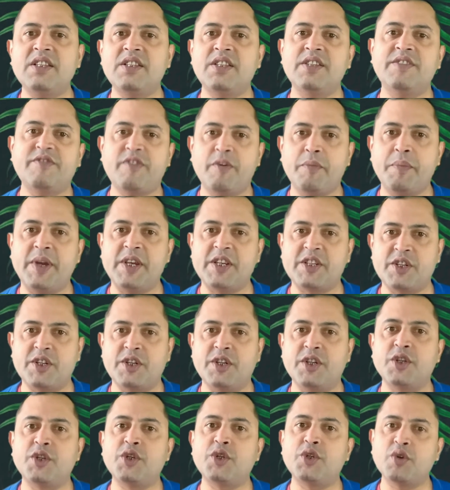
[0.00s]
this
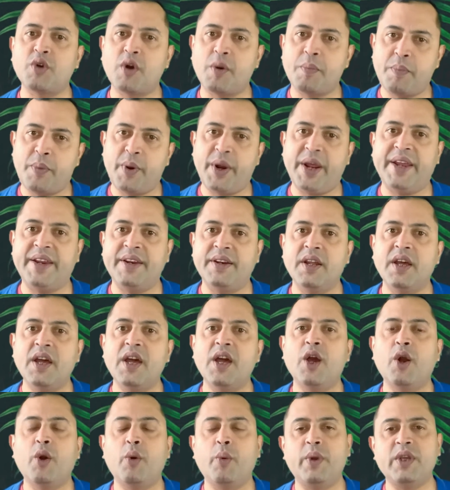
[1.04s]
information to our brain,
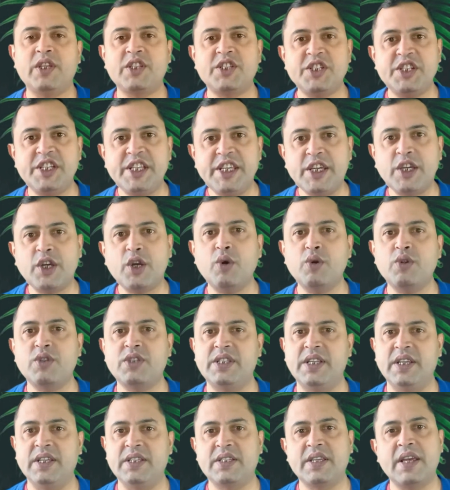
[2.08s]
which decodes
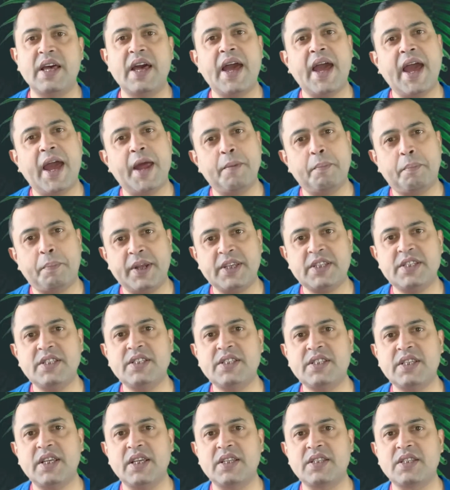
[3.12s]
this and
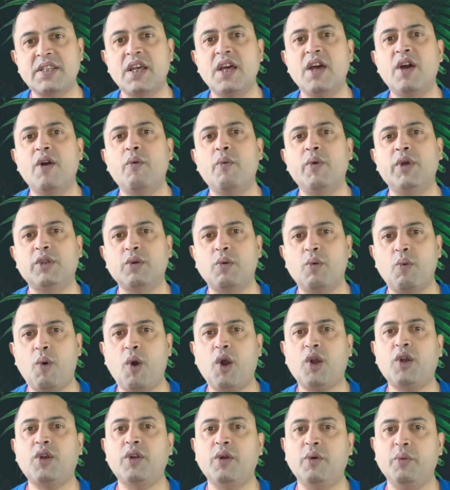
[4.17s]
presents us with
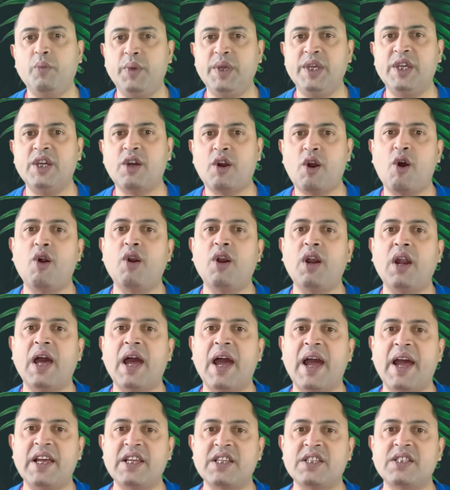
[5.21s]
what we call
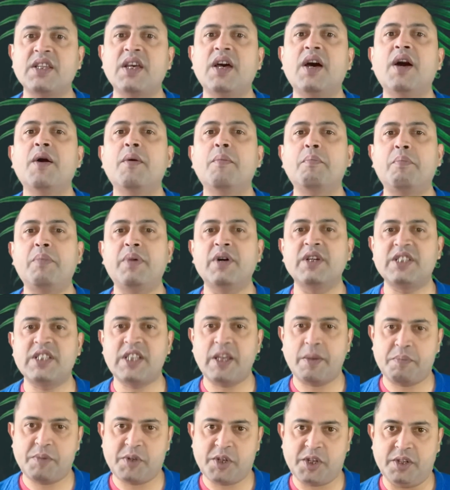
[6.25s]
as
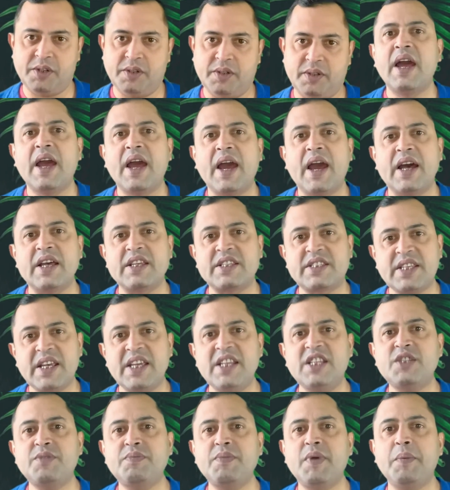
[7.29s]
perception. A
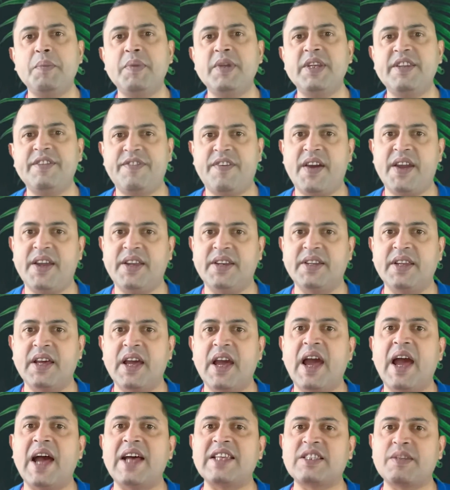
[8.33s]
sense may be defined
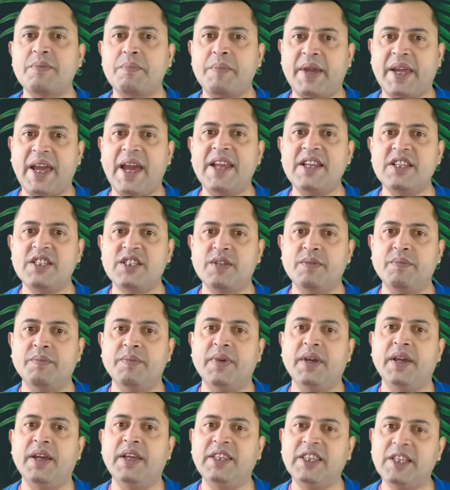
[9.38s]
as a
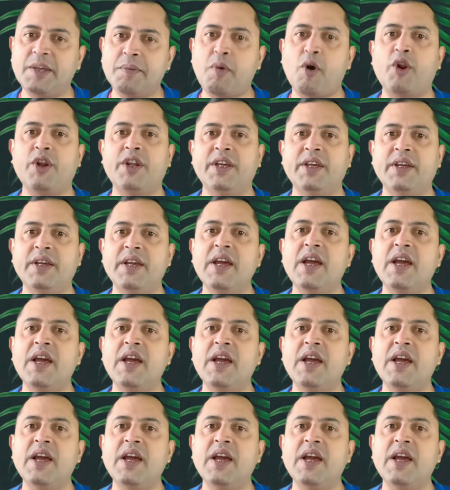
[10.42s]
mechanism in the body